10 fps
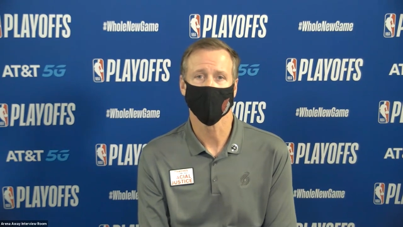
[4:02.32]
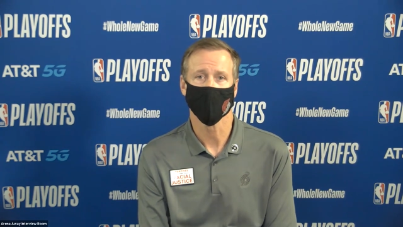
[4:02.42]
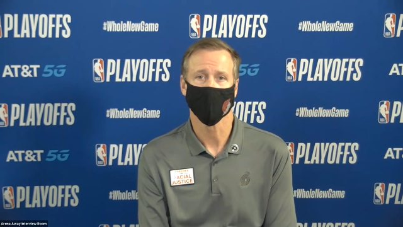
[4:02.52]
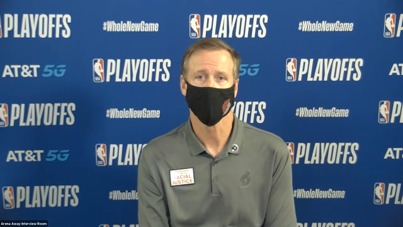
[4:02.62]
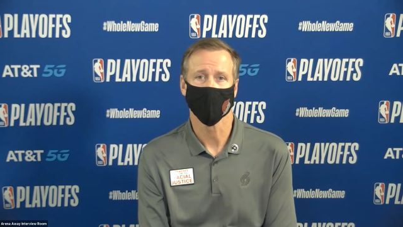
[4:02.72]

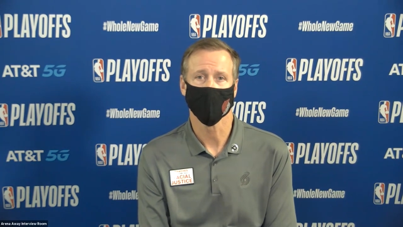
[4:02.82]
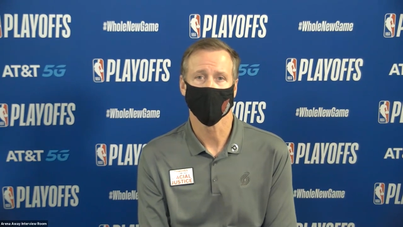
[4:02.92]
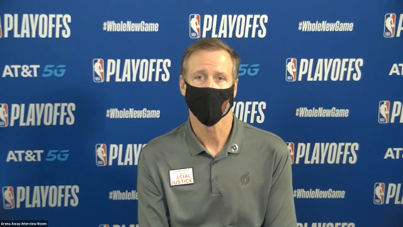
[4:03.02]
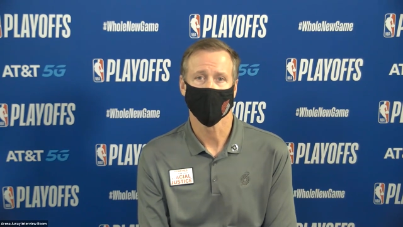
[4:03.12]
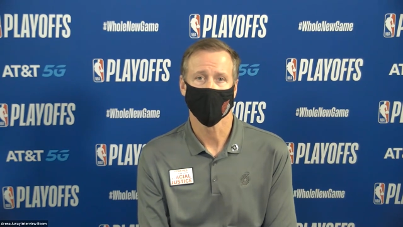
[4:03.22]

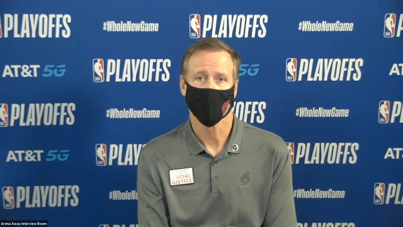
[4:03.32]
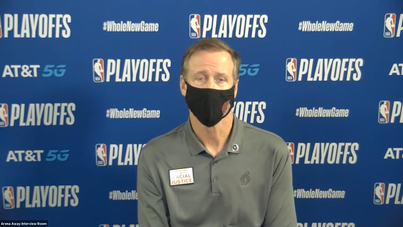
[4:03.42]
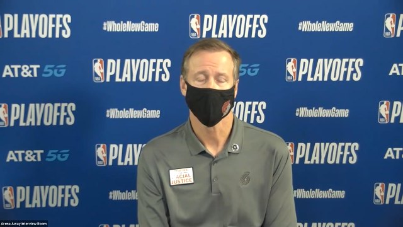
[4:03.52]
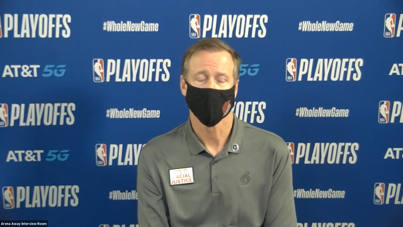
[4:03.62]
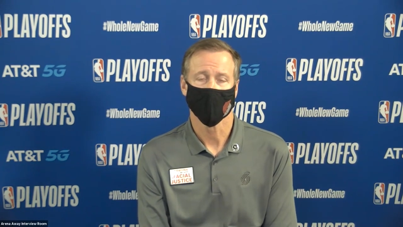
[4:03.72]

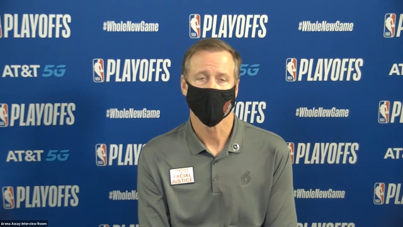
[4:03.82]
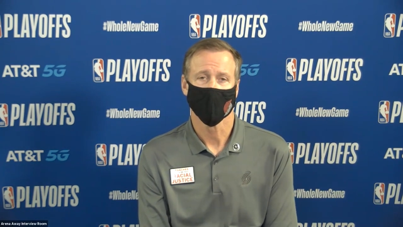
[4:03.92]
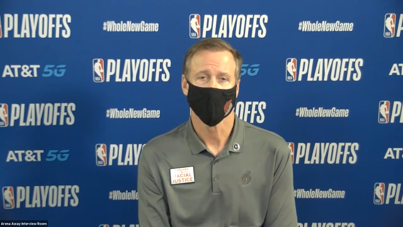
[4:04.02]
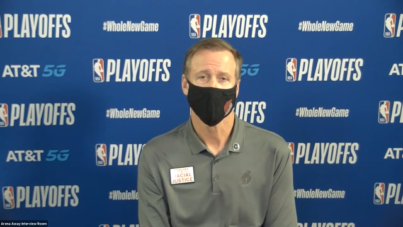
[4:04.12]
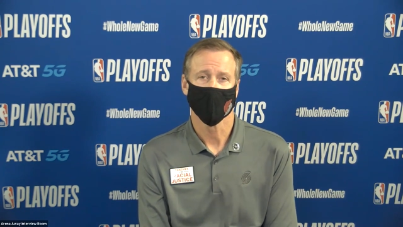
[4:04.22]
Nothing is said.